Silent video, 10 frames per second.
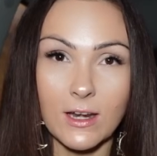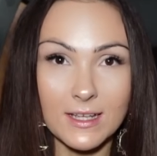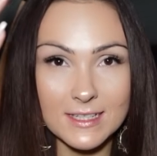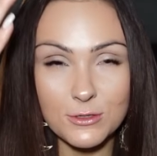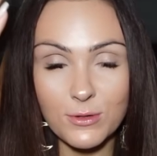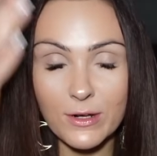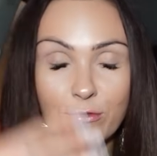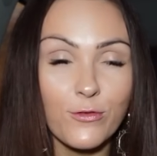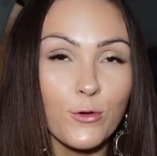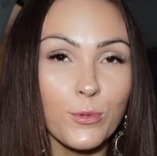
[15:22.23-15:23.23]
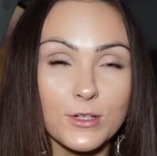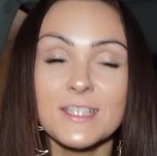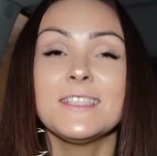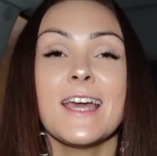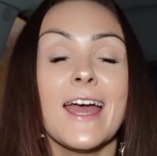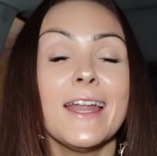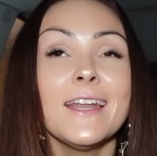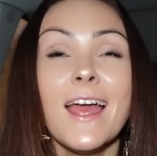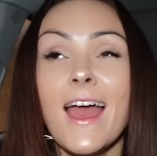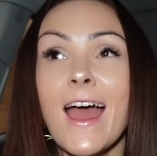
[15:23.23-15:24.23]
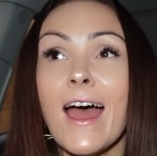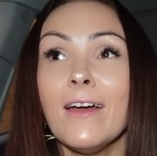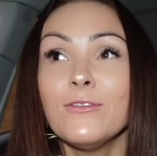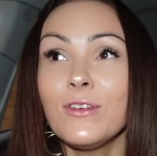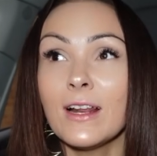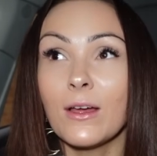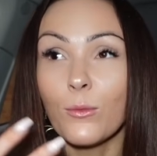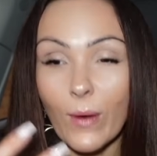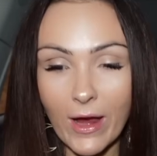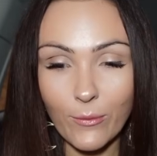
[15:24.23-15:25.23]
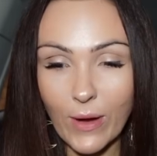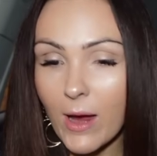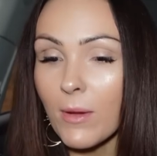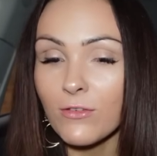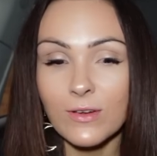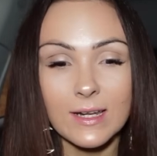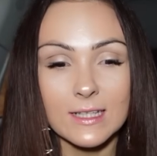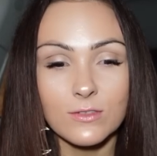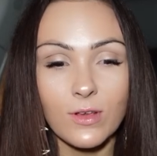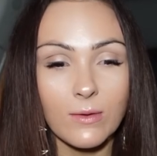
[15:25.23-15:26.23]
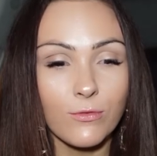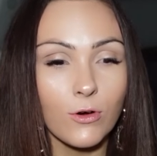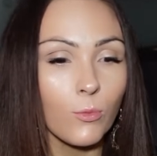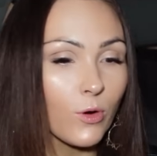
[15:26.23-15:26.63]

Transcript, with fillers: Like do a little full body scan and think like where where am I feeling this feeling from?